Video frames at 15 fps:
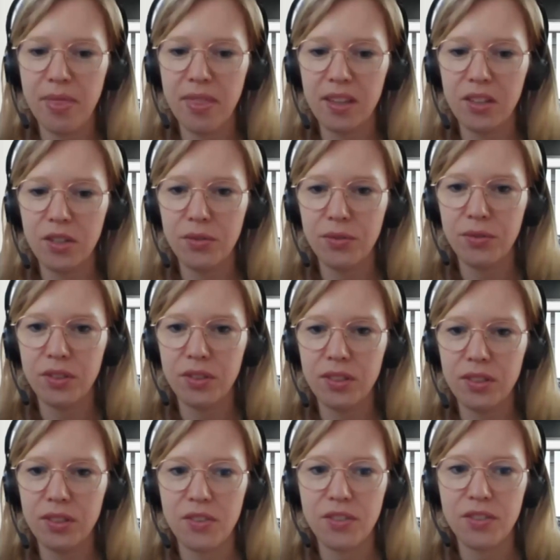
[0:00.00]
thank you for
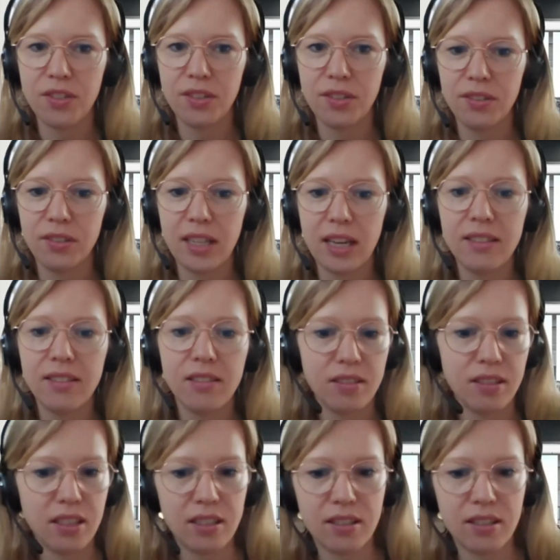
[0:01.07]
this answer. Yes.